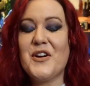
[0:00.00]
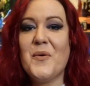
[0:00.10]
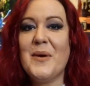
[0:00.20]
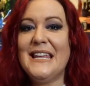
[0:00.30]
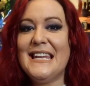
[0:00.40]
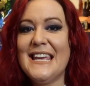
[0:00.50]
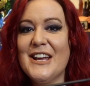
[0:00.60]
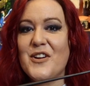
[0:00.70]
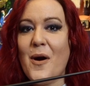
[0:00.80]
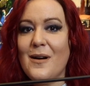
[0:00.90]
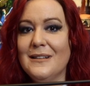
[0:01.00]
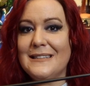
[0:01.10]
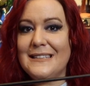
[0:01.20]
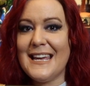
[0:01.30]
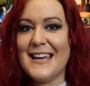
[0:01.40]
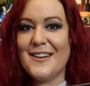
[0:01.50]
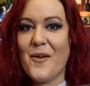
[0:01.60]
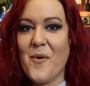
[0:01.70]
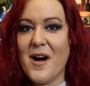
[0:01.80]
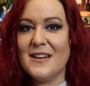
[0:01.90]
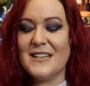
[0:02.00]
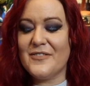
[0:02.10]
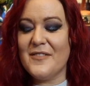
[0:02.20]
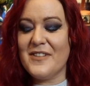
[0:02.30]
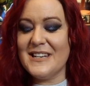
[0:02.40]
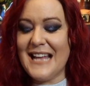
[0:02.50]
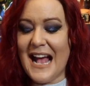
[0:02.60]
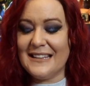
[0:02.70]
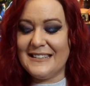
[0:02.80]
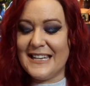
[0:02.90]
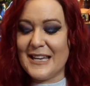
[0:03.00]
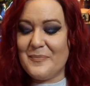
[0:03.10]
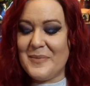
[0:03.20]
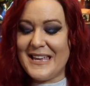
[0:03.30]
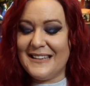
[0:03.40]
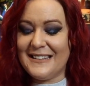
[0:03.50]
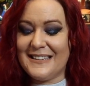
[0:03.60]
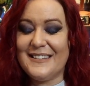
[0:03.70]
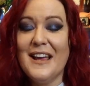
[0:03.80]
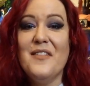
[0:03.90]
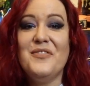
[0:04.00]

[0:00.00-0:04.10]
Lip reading: Queenie Goldstein one from Fantastic Beasts.